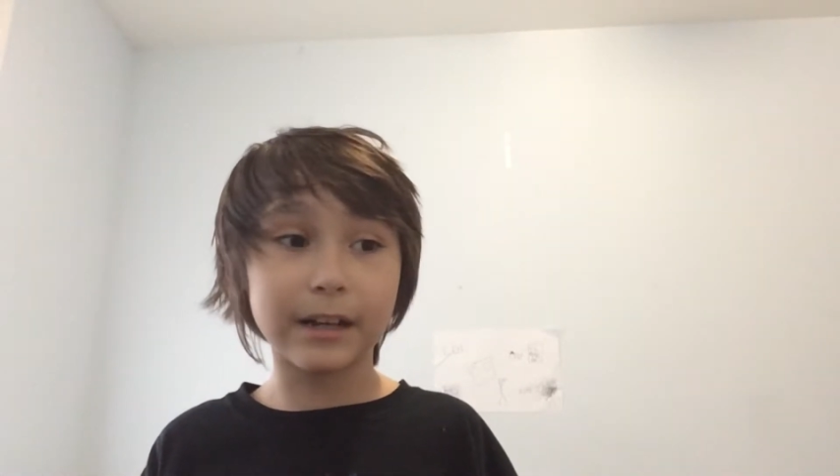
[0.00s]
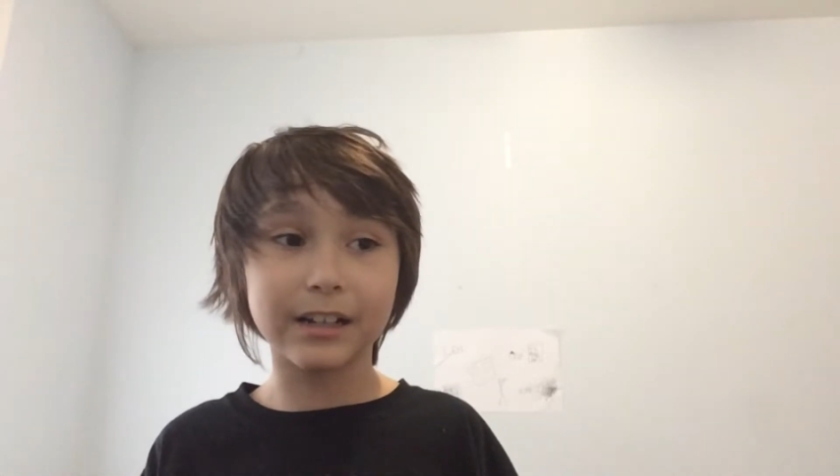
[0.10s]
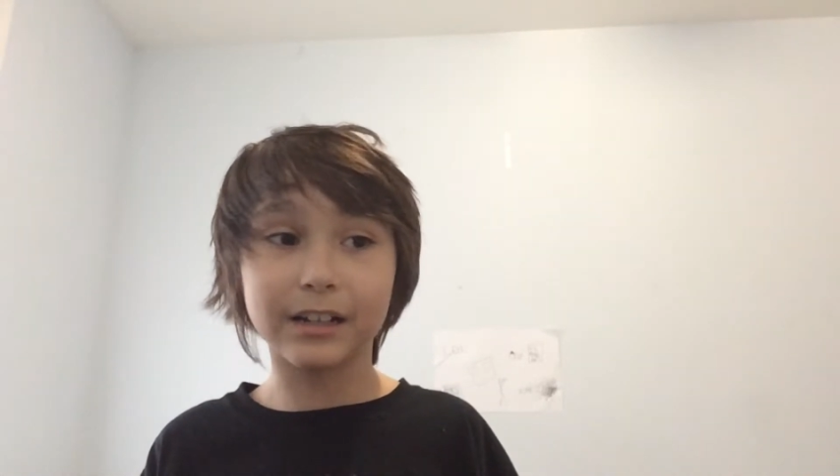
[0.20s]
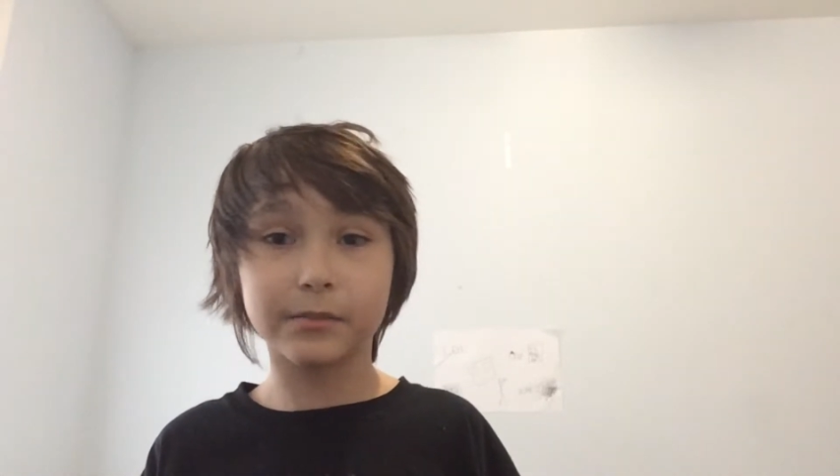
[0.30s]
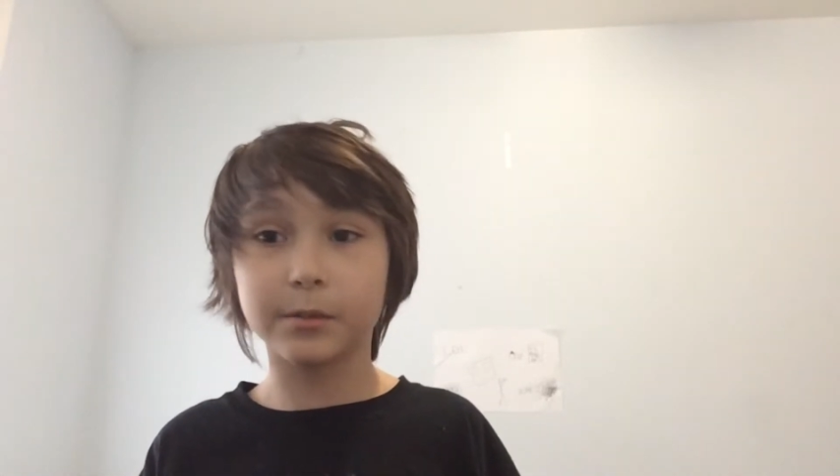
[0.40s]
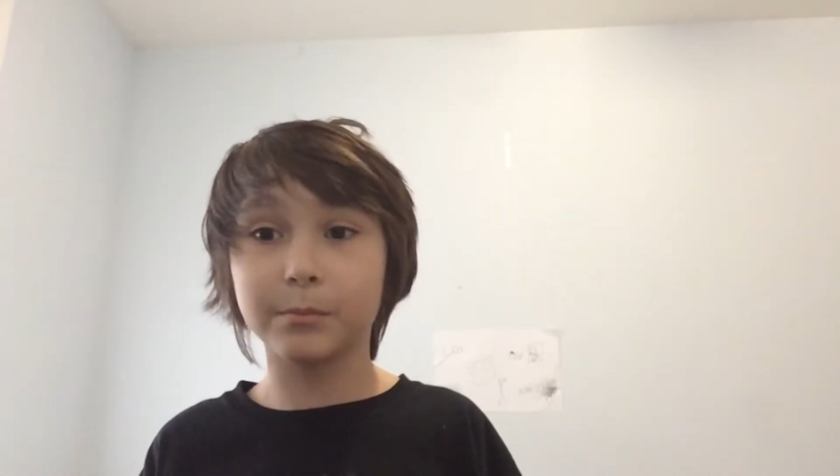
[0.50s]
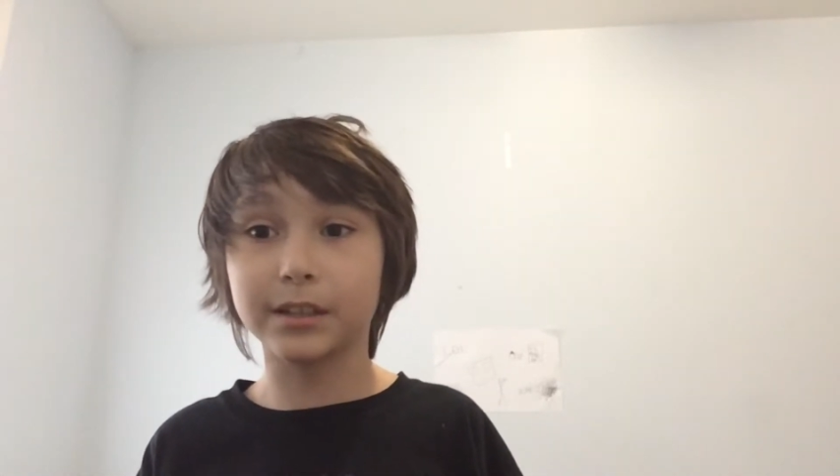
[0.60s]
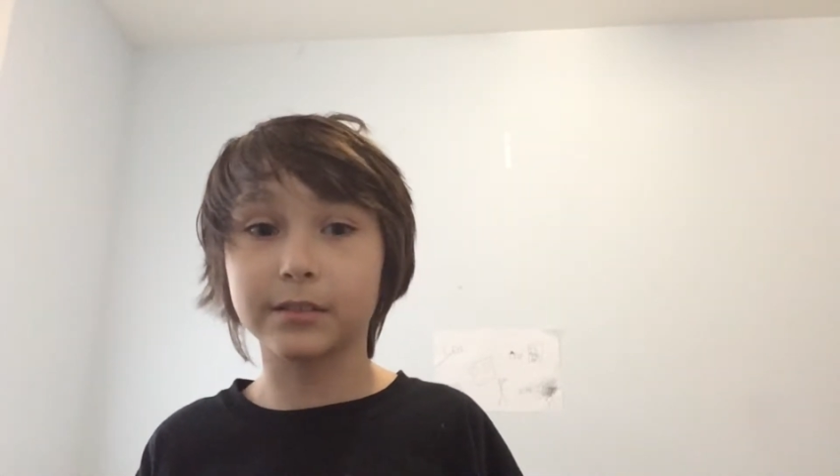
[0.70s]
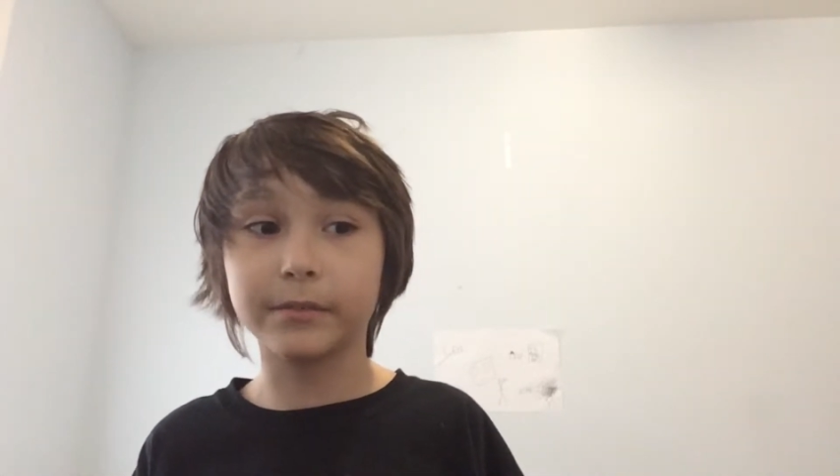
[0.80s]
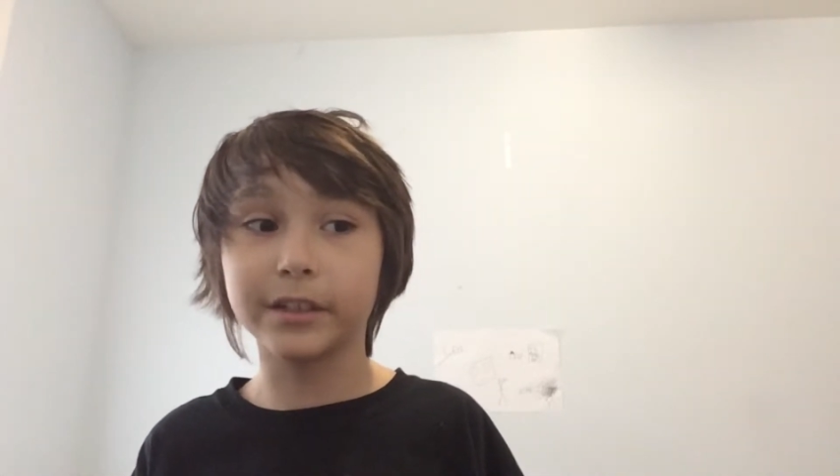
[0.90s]
I have to
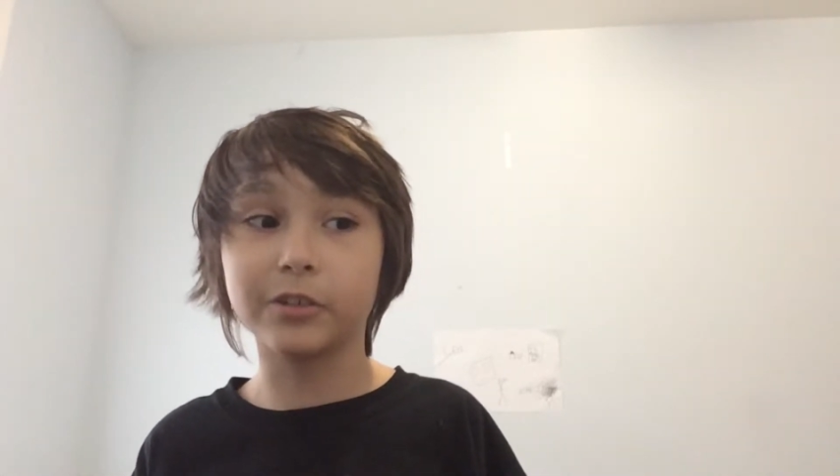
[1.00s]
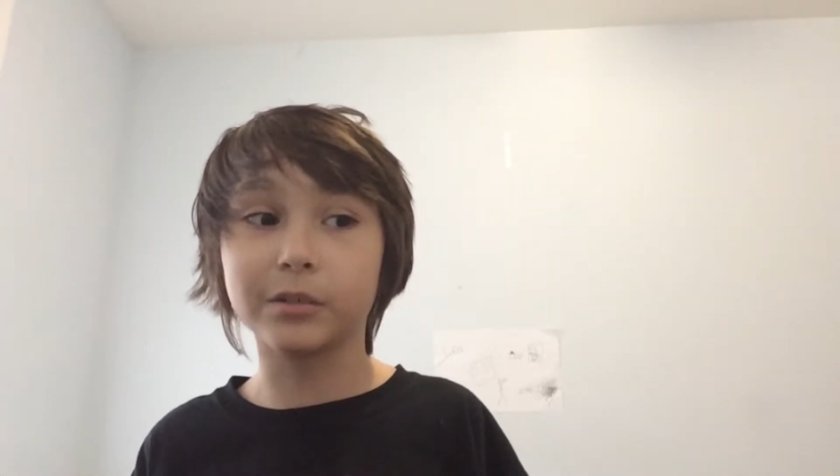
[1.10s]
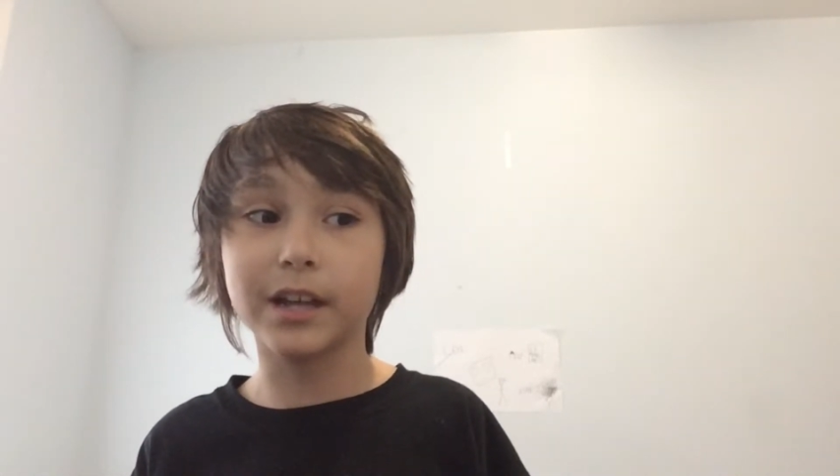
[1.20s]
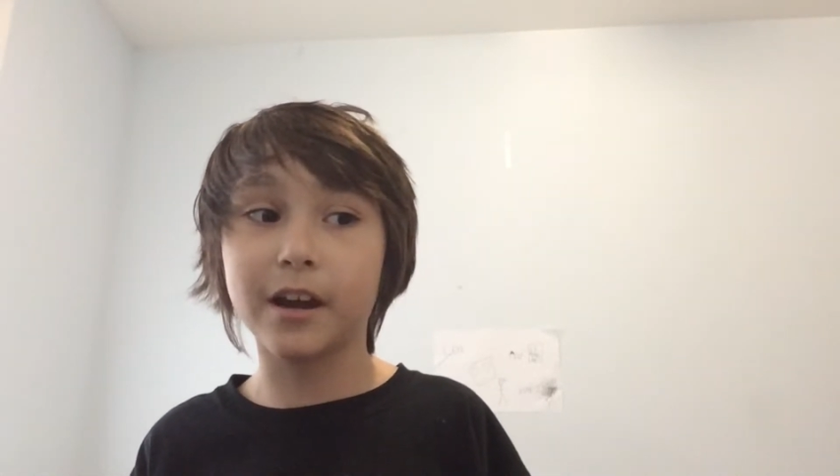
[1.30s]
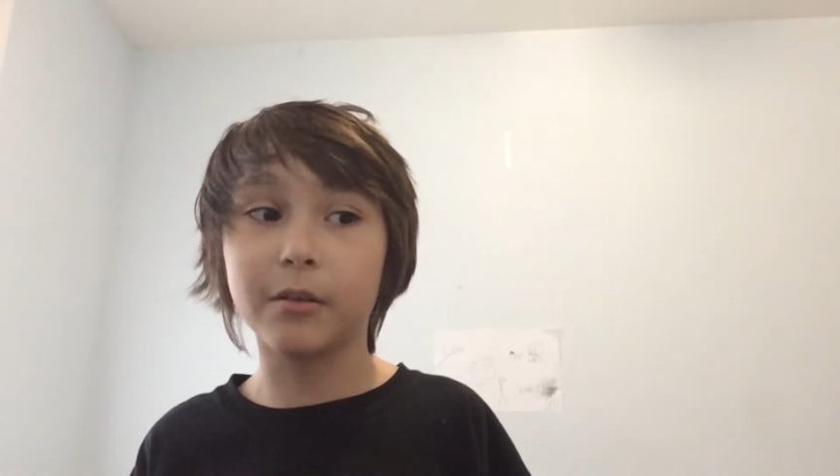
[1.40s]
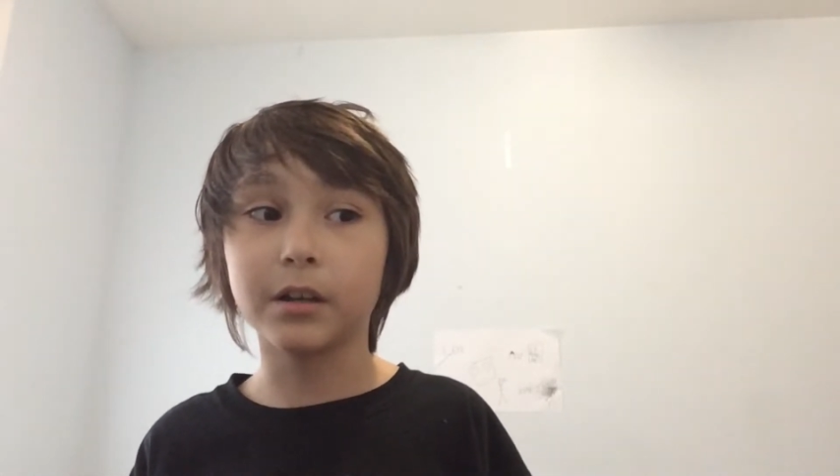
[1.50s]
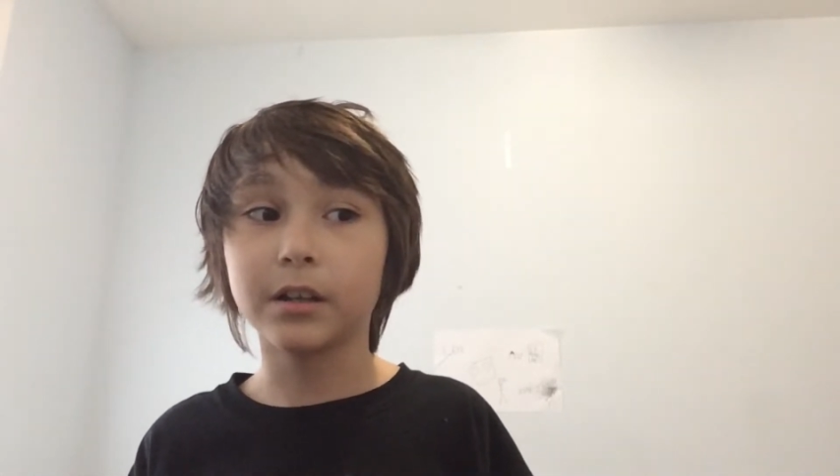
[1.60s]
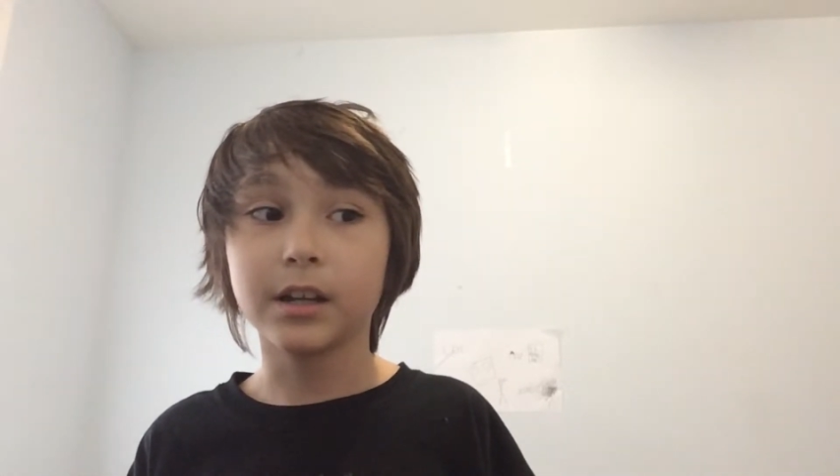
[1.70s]
make the video now.